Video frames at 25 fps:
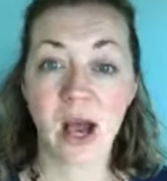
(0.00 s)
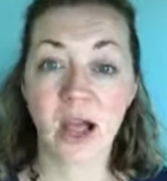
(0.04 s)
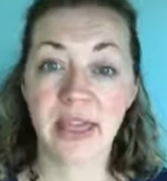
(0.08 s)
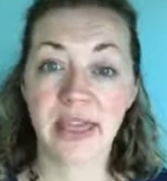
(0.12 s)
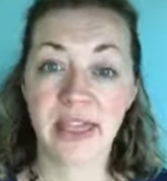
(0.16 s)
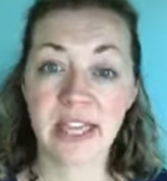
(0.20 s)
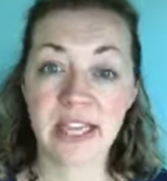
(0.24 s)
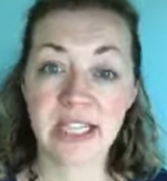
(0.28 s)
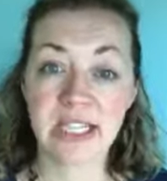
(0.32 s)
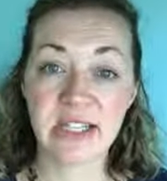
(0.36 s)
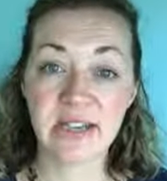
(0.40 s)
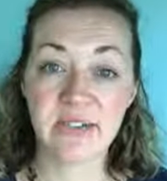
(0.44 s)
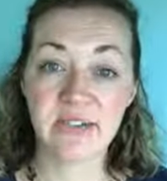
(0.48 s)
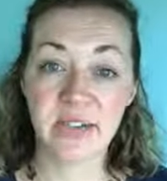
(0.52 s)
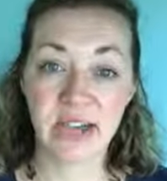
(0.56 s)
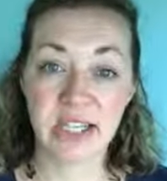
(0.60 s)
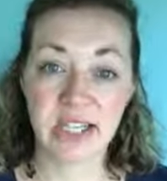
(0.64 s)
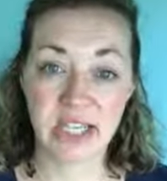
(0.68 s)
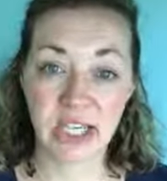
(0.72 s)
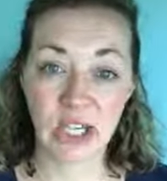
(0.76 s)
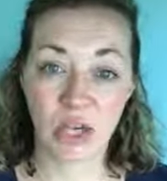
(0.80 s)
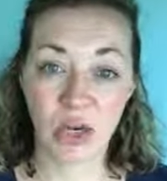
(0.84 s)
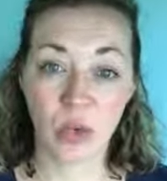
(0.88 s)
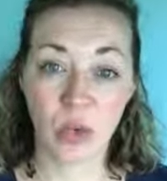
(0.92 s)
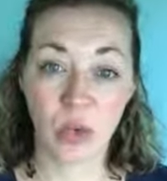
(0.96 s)
This
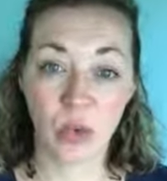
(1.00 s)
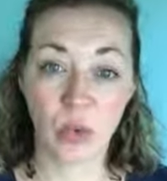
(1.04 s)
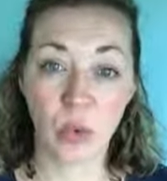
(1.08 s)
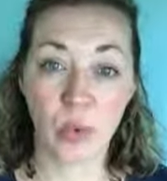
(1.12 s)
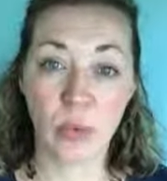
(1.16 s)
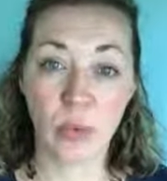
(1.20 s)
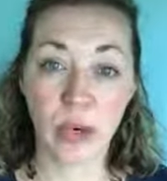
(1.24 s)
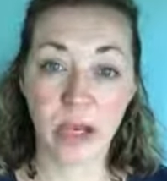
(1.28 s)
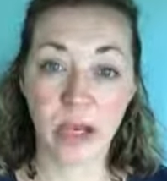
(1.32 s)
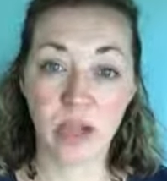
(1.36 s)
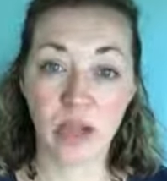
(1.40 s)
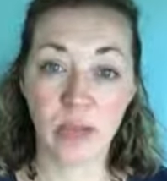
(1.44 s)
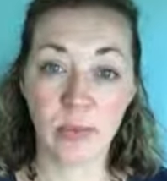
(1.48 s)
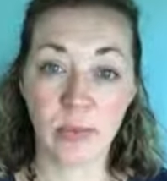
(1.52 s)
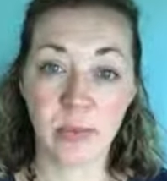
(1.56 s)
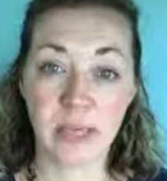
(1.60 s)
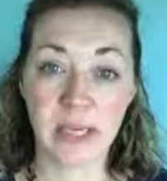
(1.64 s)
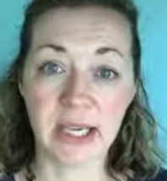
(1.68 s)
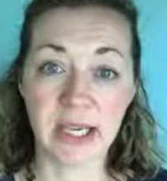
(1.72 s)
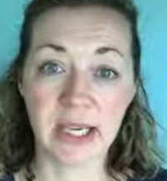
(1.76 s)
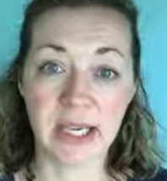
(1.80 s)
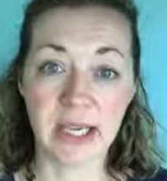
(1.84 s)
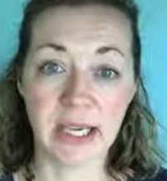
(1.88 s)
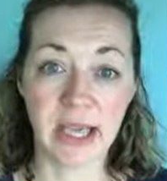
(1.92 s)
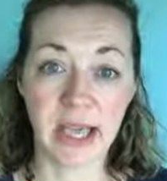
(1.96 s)
video will
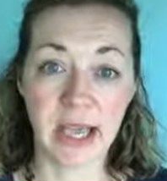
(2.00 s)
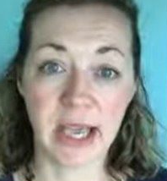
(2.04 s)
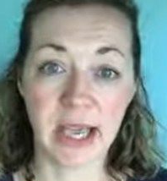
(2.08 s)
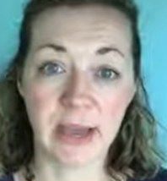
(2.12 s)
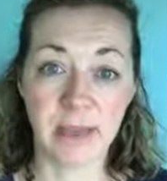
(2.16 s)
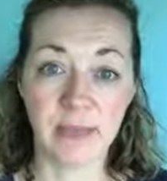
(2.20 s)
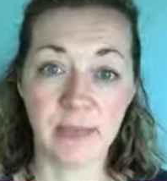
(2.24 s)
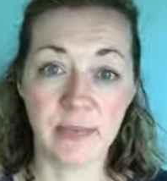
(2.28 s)
be